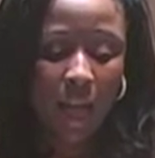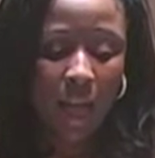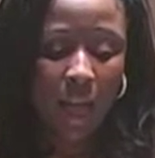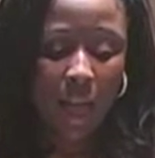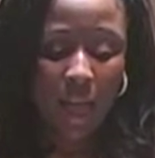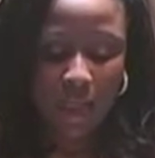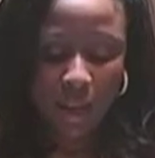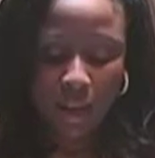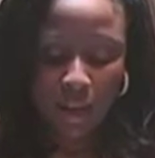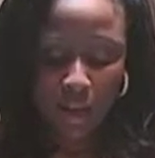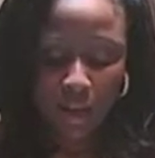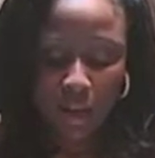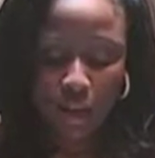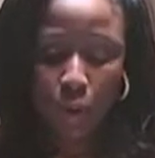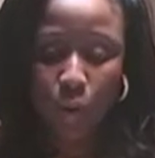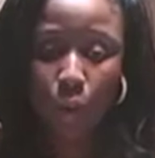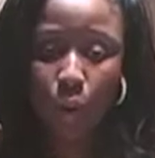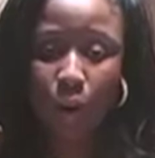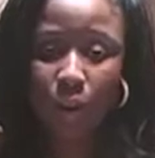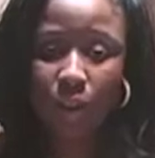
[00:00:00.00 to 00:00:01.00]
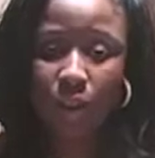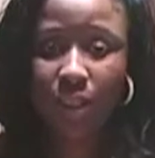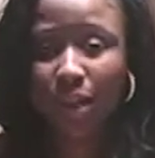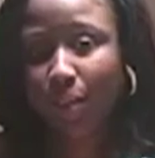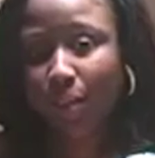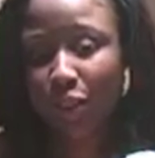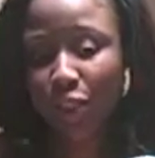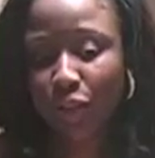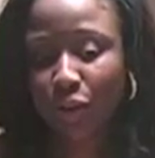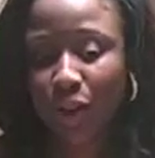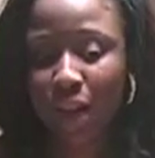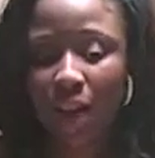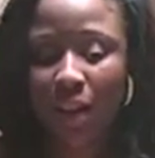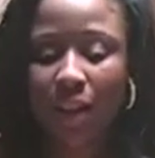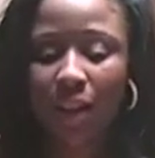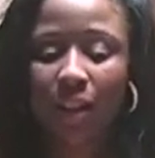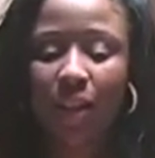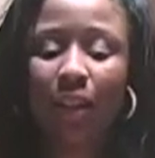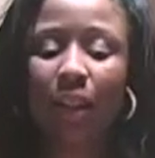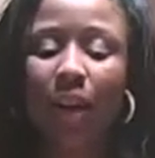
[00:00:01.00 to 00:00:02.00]
I cut it in quarters, and I'm going to show you how to
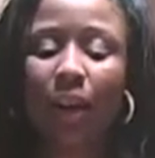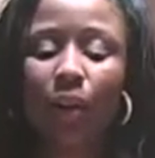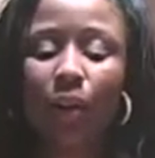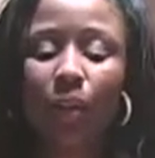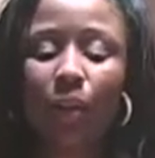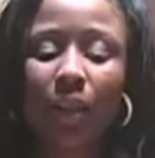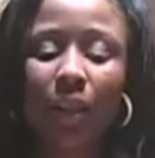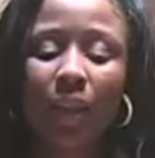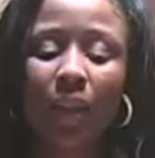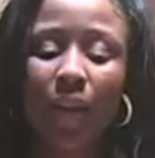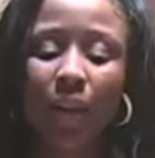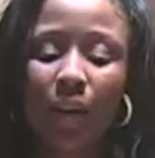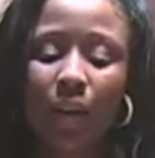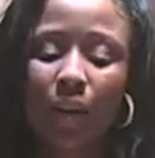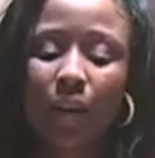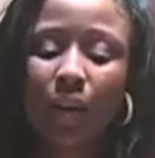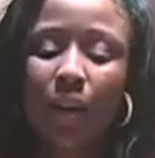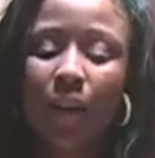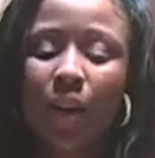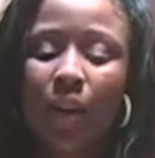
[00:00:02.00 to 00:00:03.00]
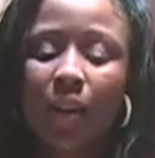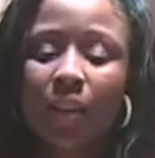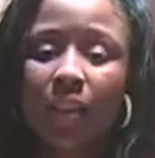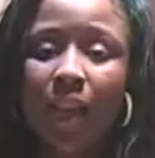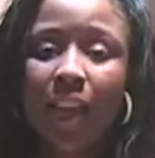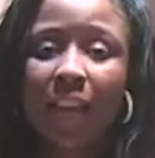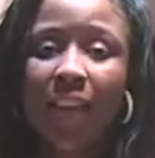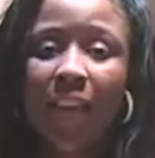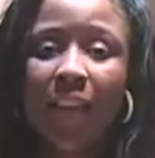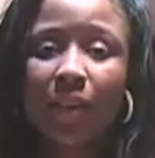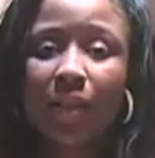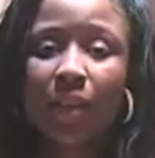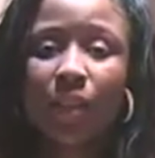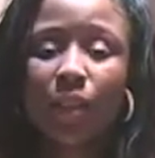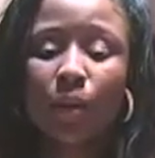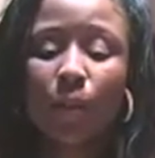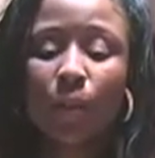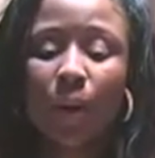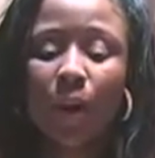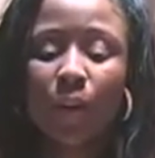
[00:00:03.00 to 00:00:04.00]
cut that a little bit later. They gave us
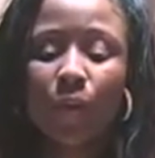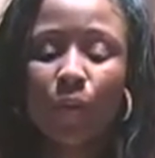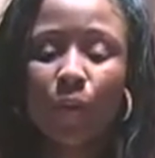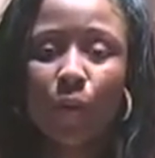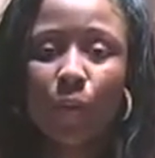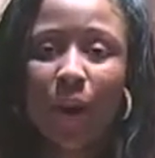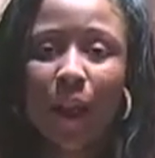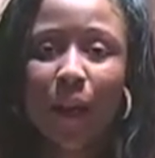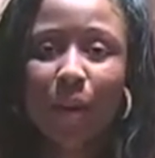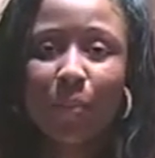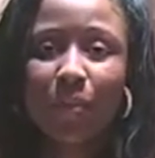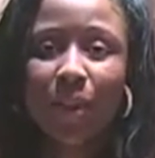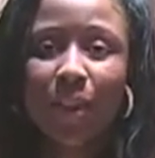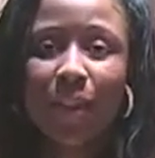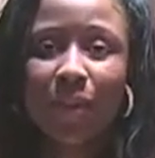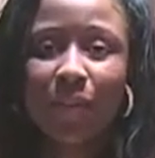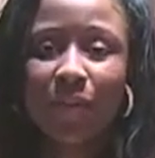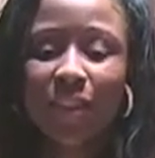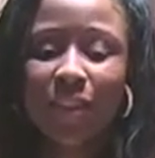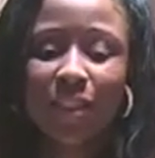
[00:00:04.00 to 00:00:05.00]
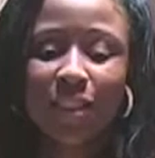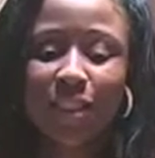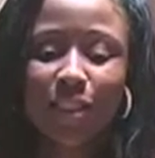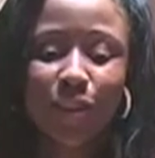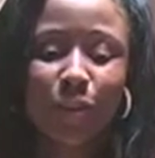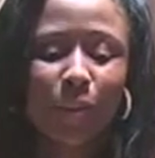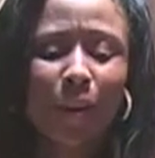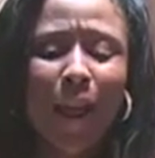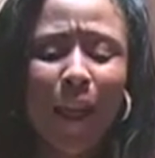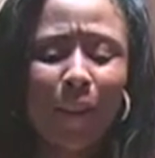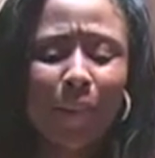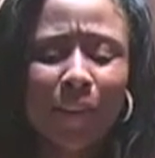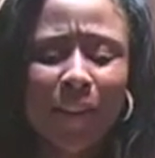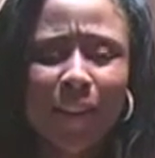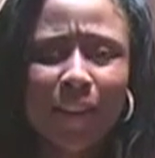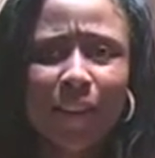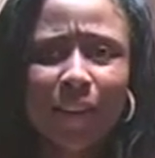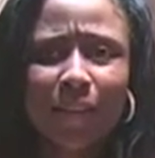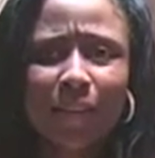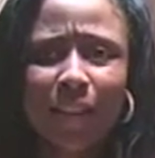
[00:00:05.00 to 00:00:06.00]
some wonderful ground beef. It's just ground
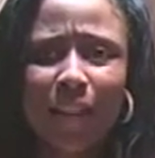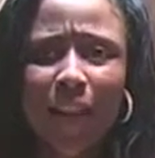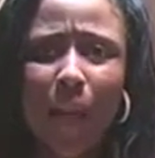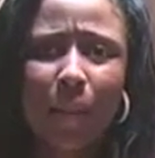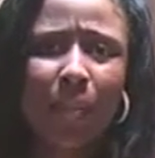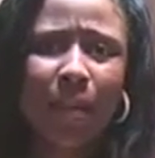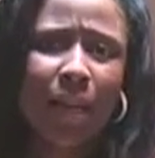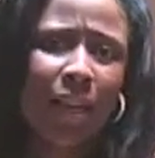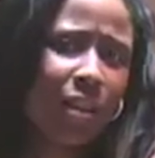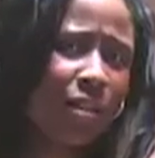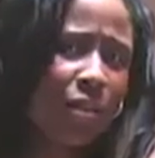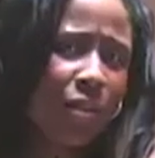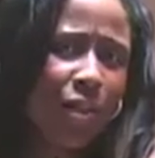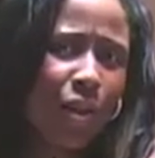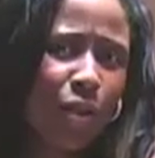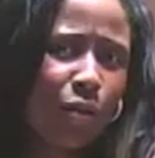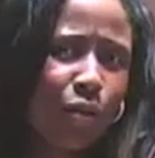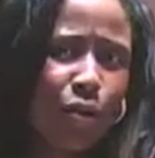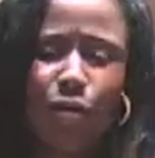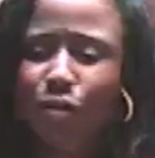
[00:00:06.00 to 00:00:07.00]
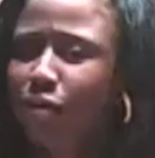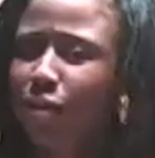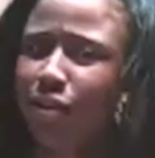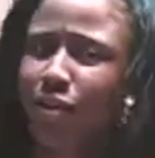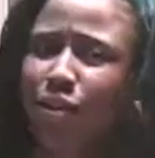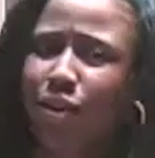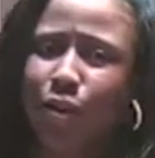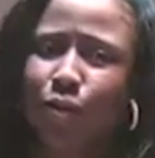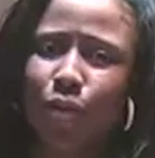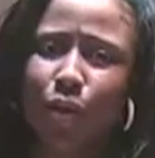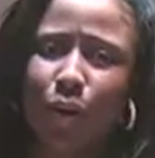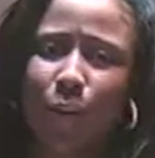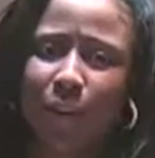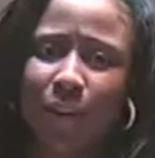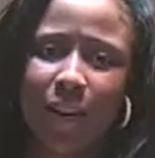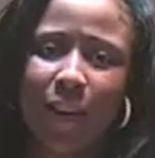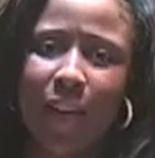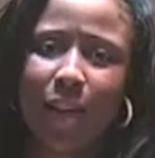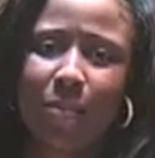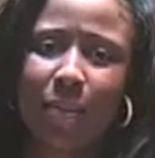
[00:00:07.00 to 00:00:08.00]
beef. I mean, you know, you don't know what
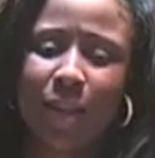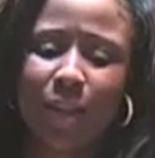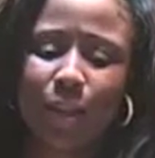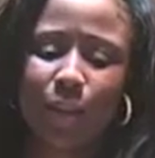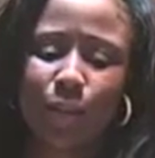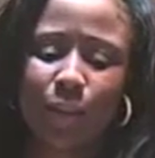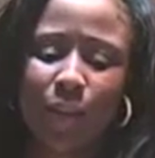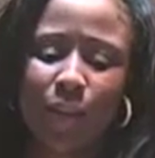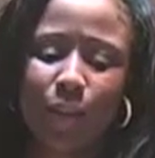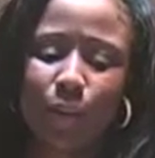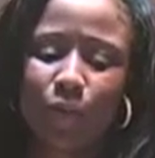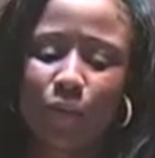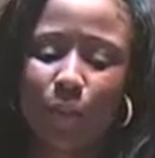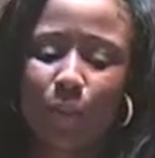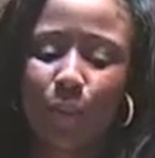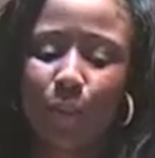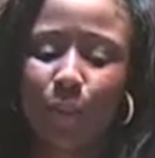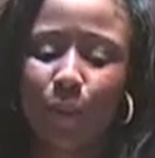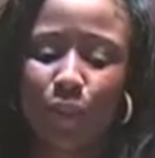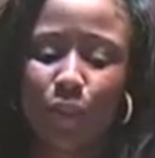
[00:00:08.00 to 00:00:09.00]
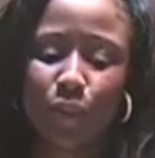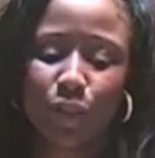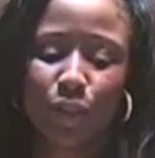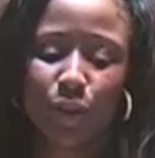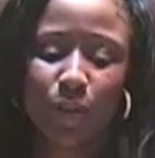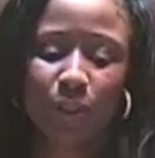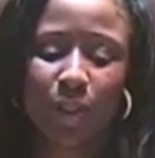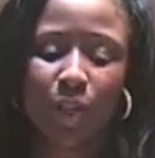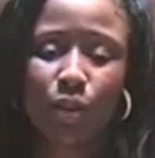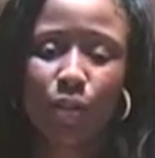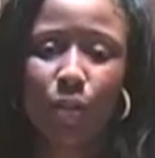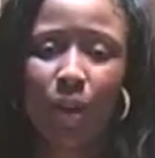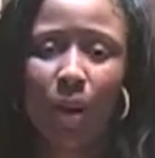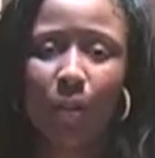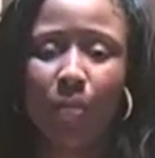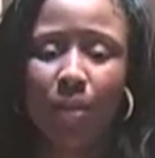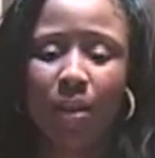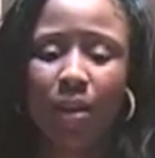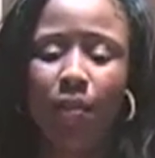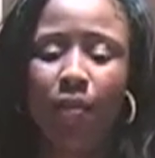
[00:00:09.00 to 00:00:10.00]
name it is when it comes from the butcher, so it says
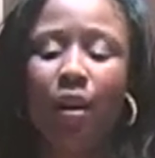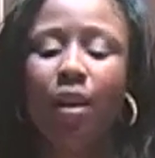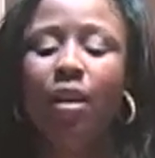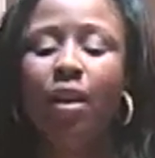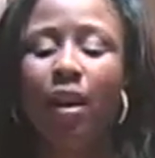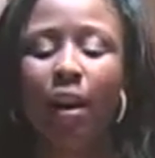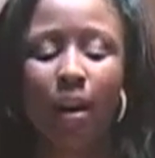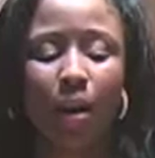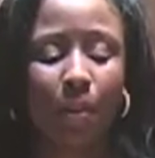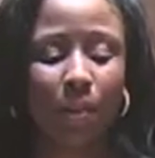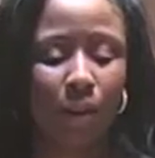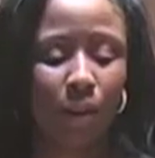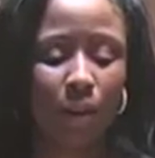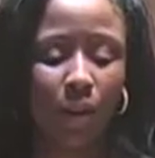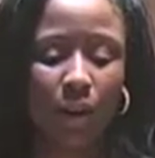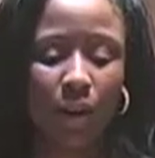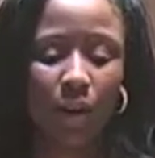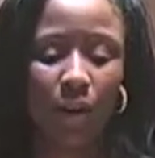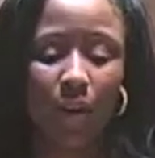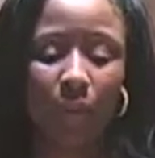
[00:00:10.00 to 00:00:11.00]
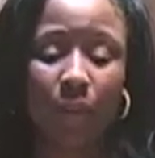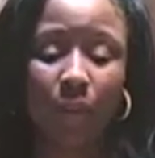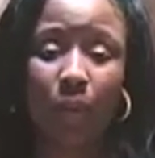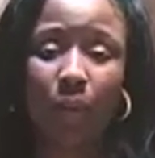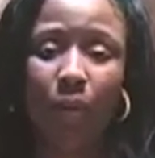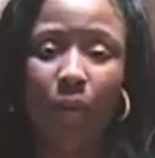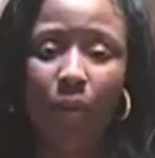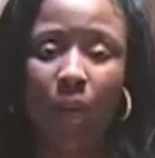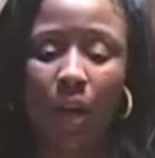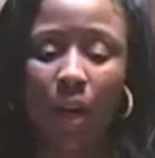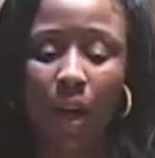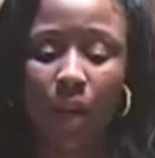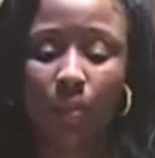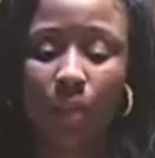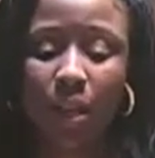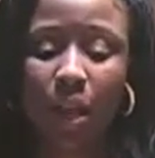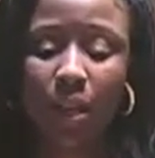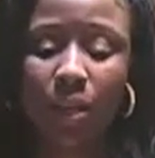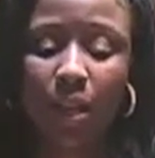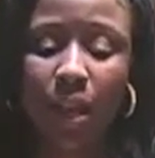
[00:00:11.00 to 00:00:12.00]
ground beef. And I'm going to
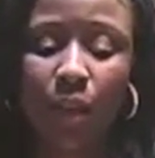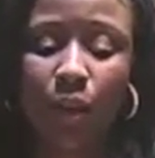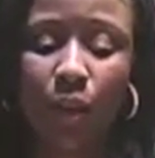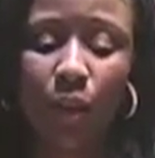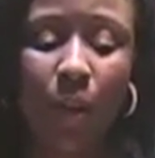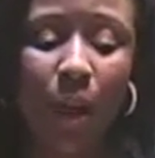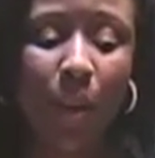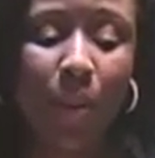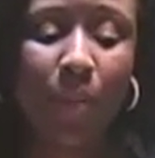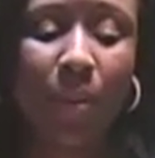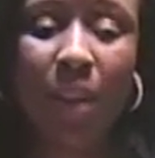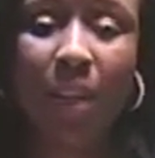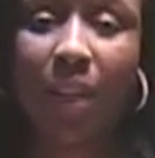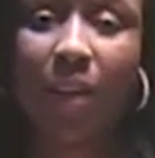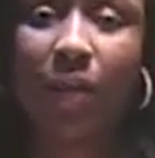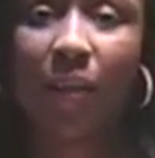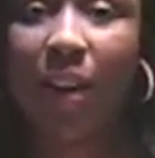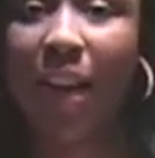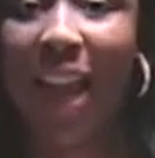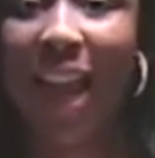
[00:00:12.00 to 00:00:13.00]
saute the ground beef and